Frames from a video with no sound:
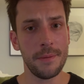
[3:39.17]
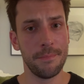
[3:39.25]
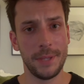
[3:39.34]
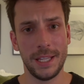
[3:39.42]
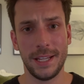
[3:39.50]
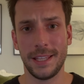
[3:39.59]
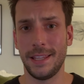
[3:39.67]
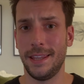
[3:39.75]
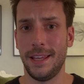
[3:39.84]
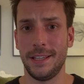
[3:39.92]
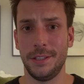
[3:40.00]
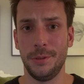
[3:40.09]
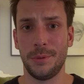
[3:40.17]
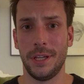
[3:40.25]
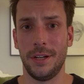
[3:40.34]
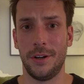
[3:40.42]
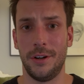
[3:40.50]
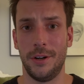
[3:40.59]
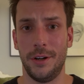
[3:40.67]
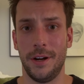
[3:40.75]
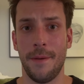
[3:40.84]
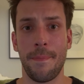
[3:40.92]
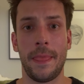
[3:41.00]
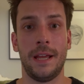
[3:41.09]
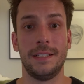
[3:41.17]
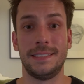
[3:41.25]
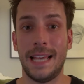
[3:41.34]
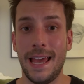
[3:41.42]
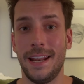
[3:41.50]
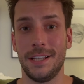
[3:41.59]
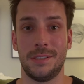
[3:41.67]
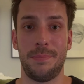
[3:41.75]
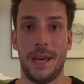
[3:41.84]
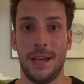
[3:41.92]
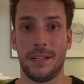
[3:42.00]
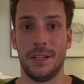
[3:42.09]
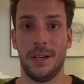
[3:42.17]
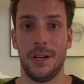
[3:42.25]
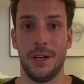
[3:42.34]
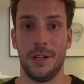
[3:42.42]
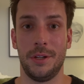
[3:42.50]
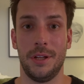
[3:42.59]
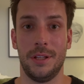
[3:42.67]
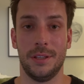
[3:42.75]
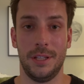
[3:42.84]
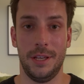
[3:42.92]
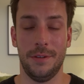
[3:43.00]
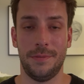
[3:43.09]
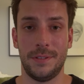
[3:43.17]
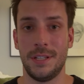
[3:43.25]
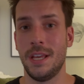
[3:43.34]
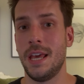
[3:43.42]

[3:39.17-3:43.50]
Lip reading: meaning that you can earn 10x back on Lyft